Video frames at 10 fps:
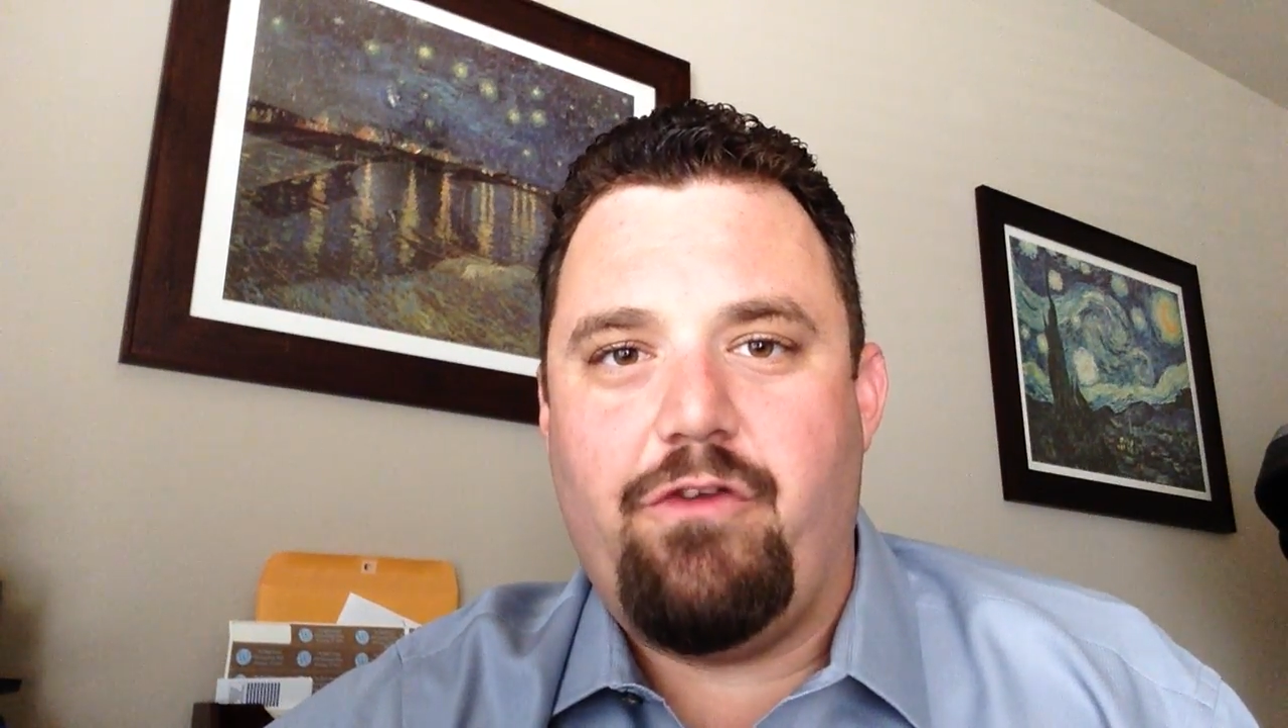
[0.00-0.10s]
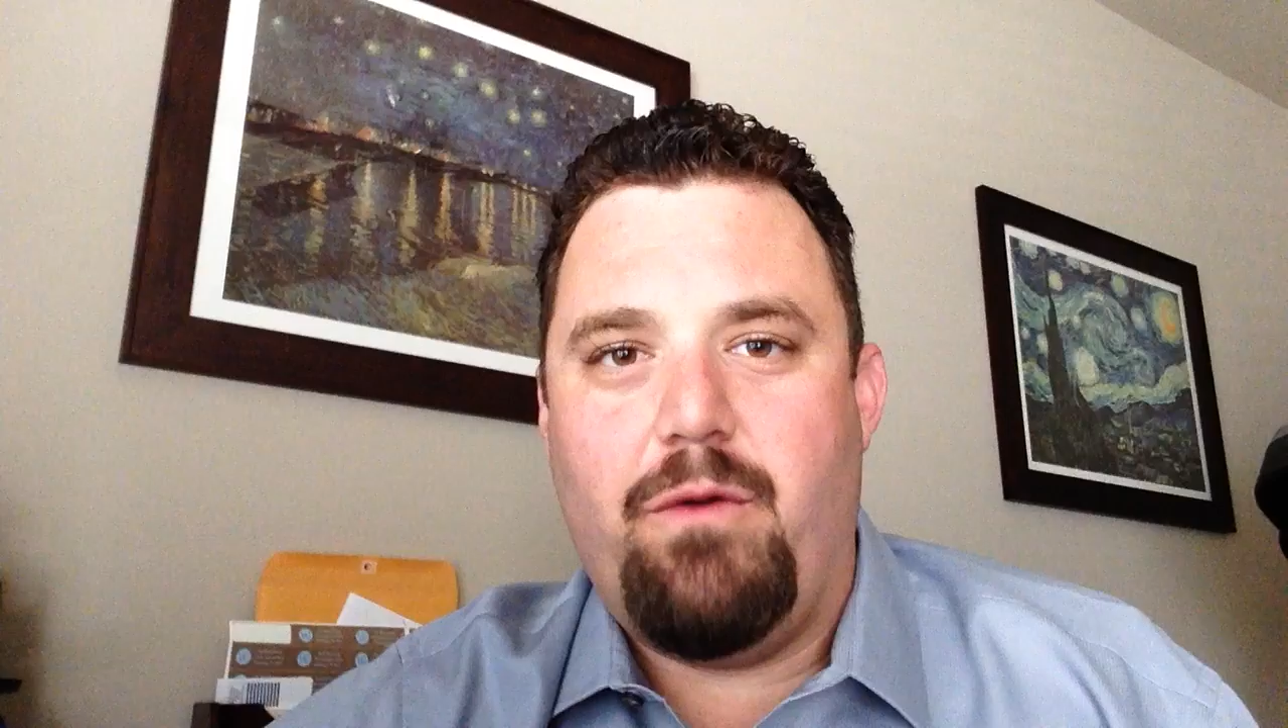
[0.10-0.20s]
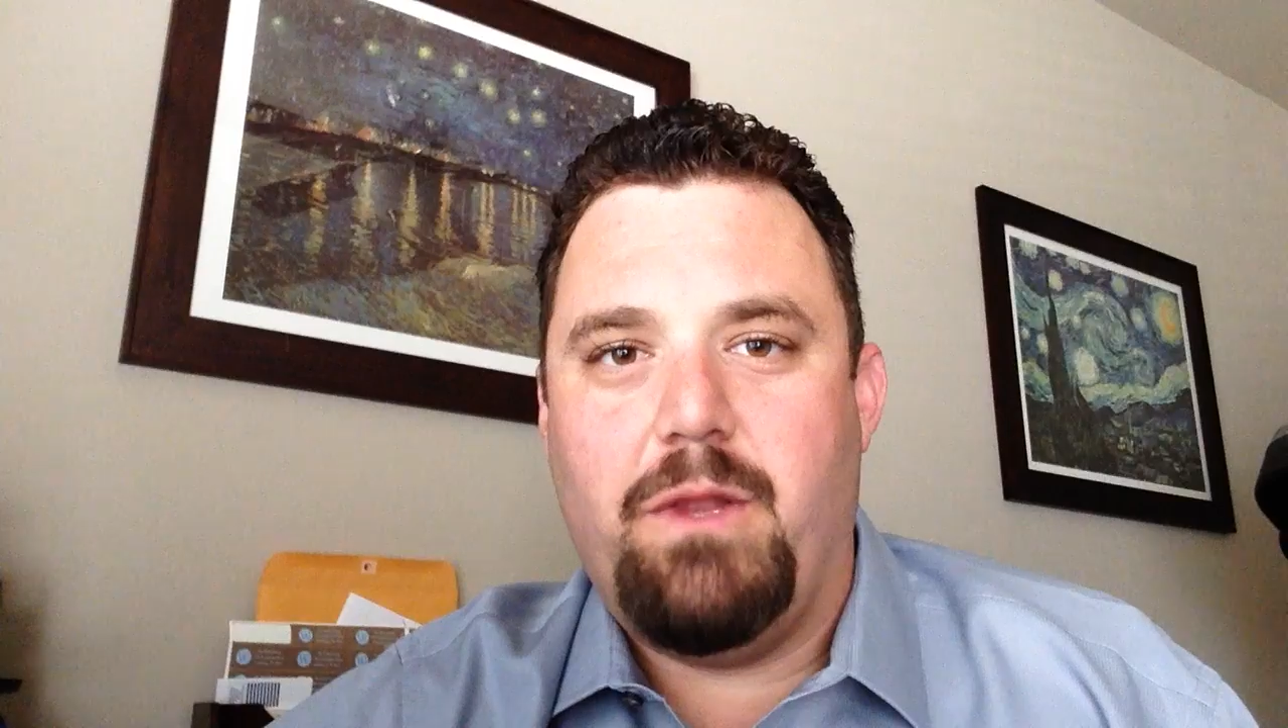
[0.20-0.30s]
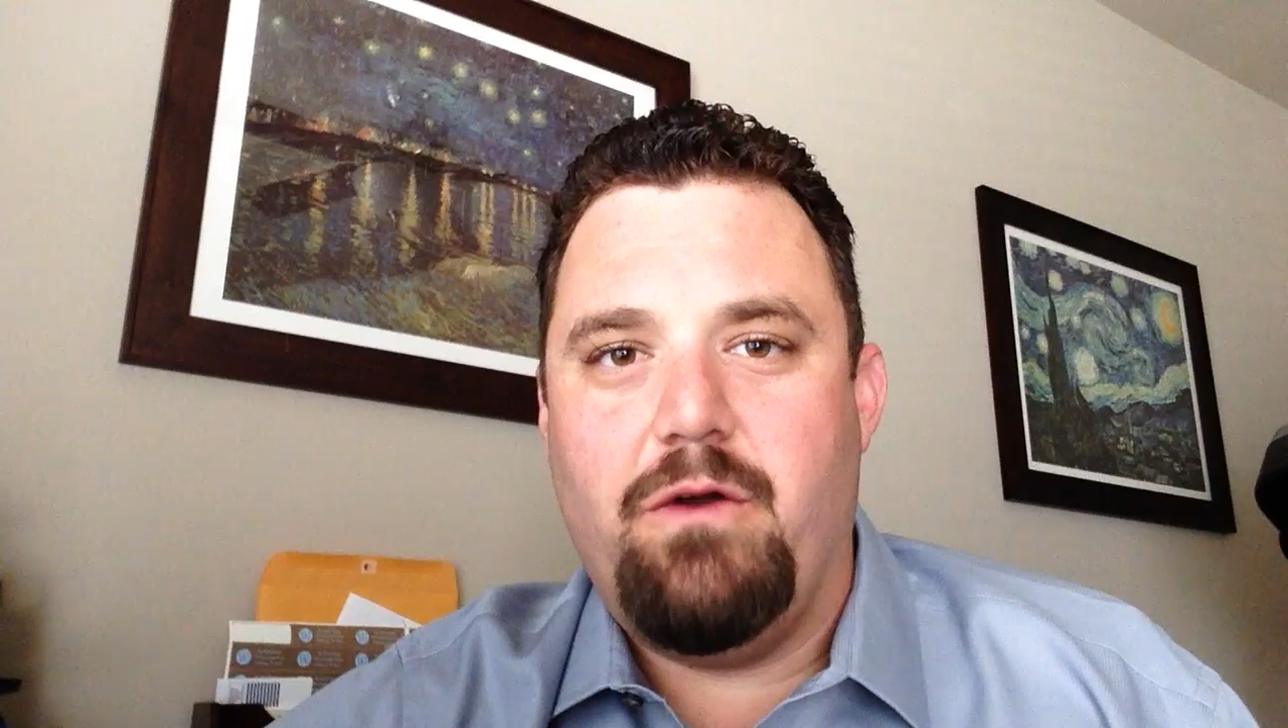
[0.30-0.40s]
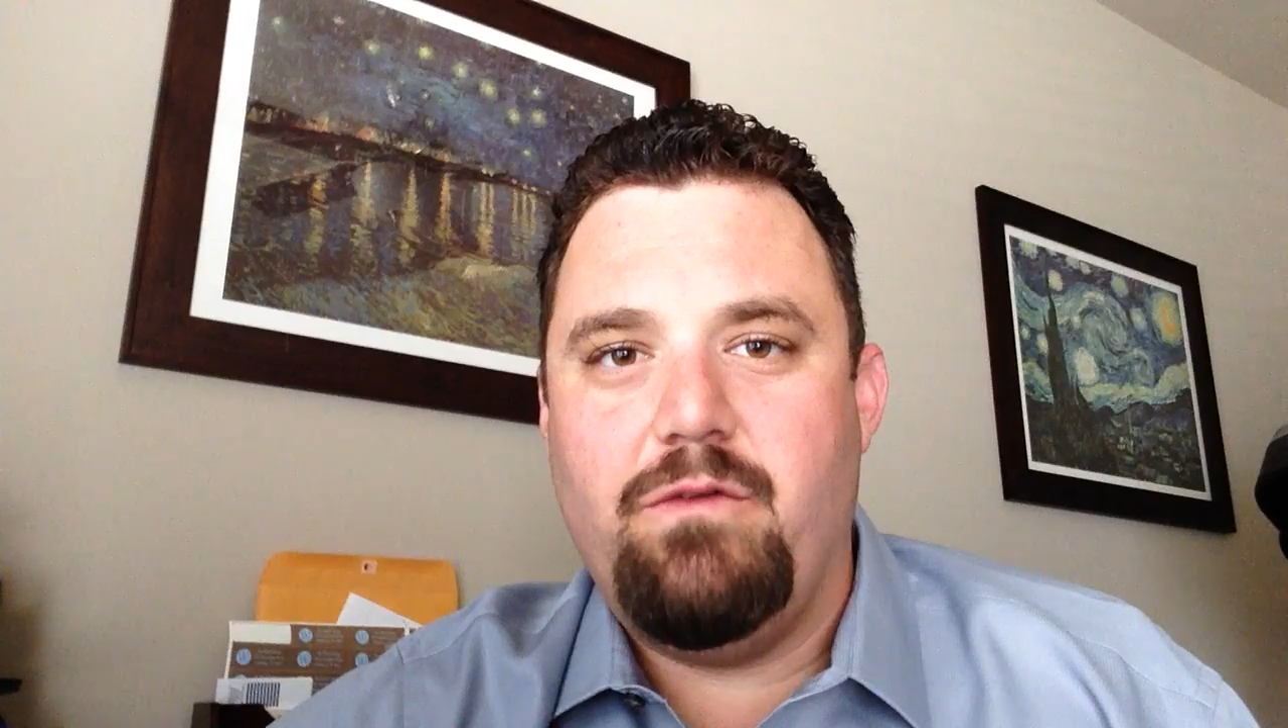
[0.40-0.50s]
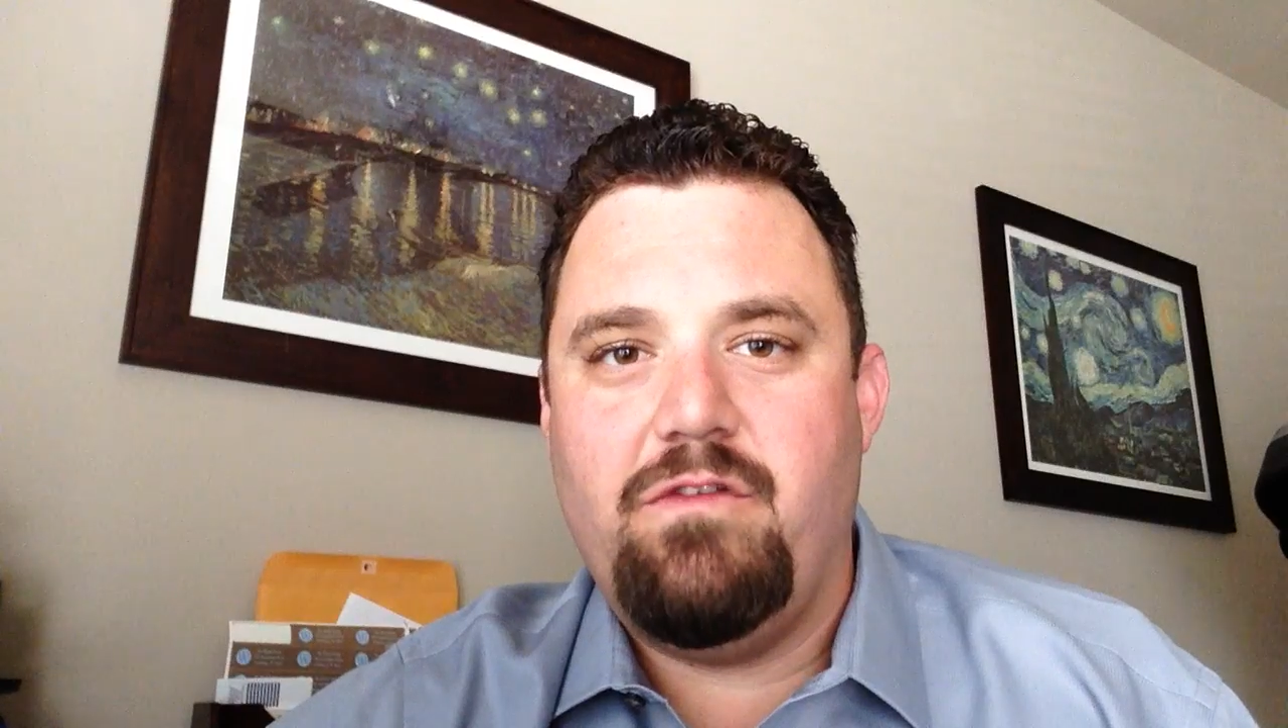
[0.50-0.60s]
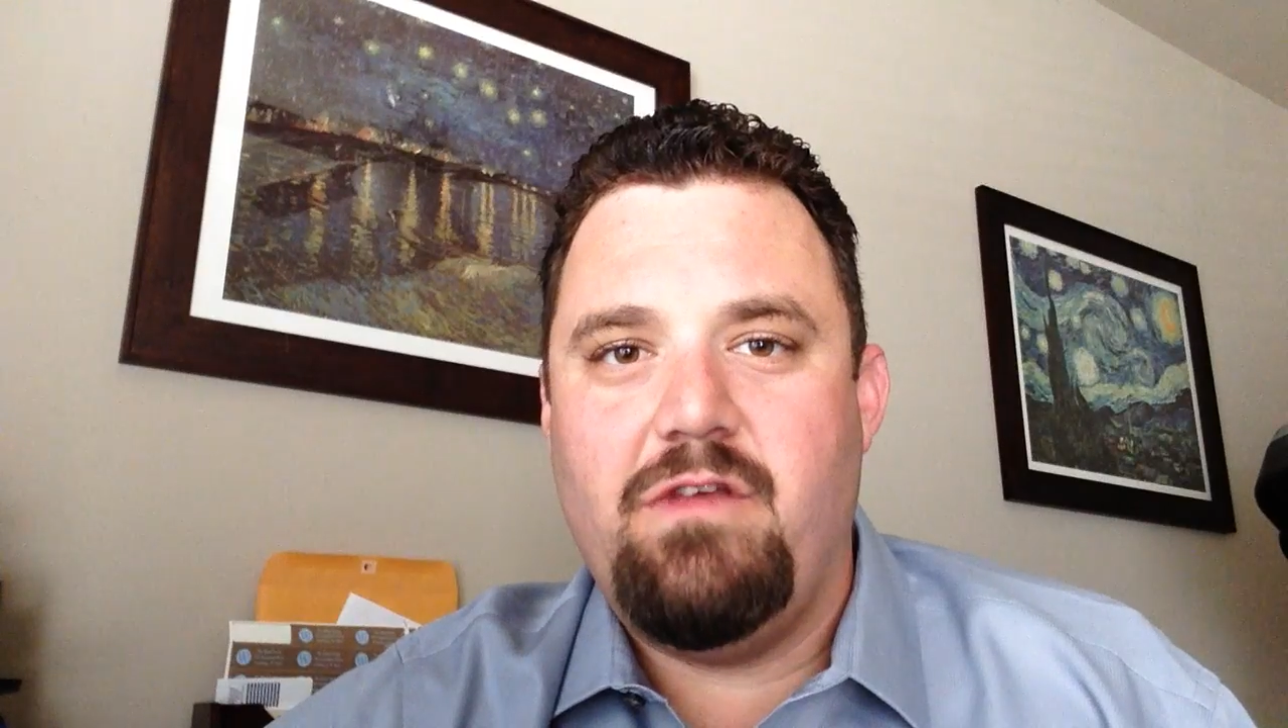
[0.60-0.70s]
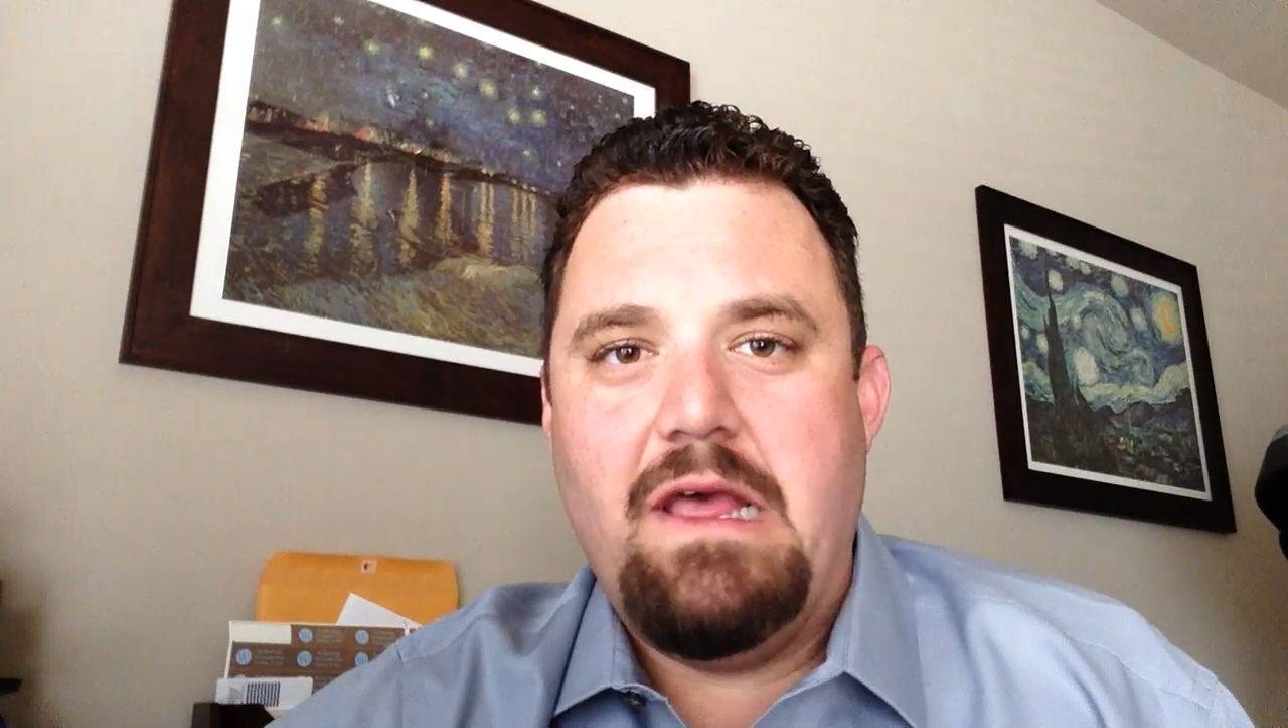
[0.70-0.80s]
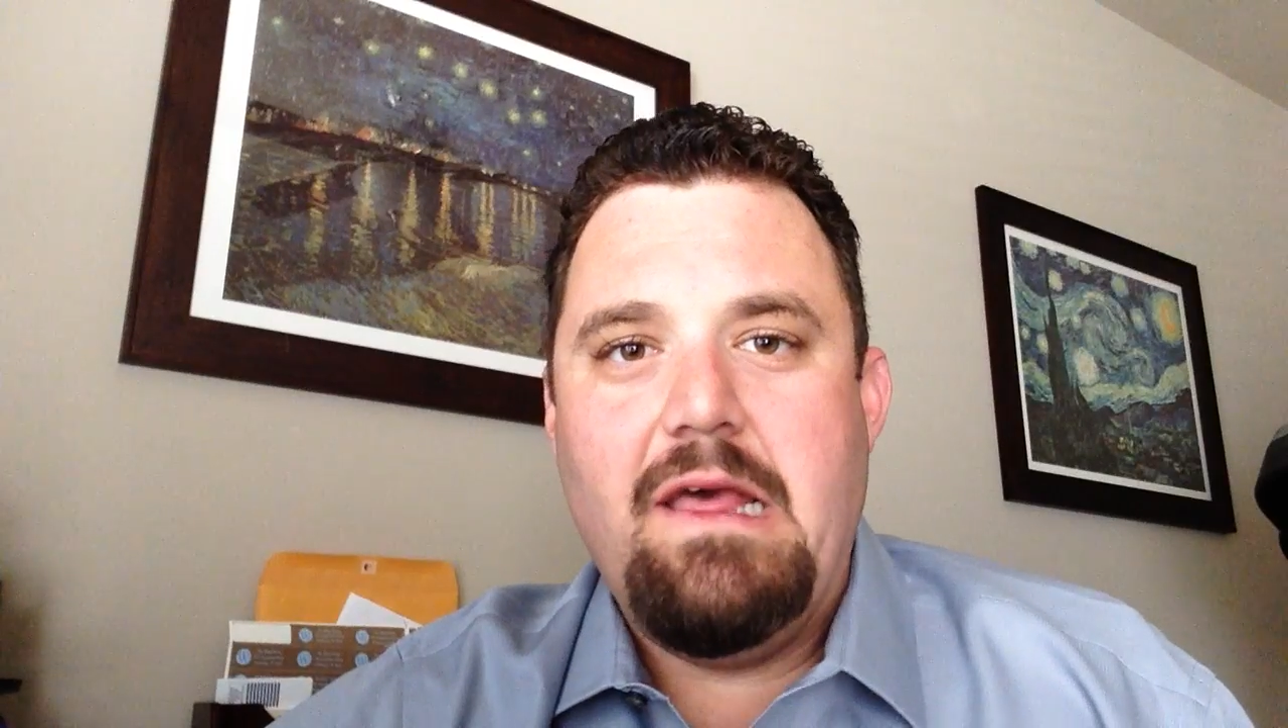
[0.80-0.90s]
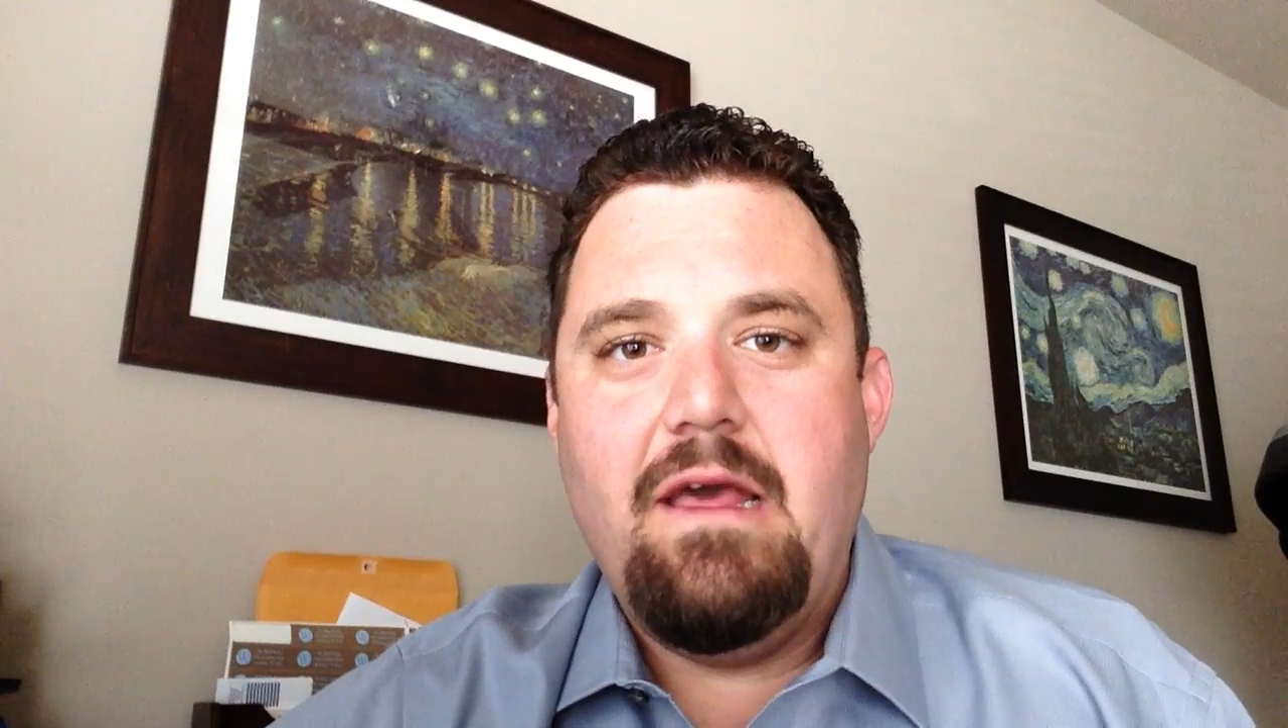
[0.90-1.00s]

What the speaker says: Home Loans.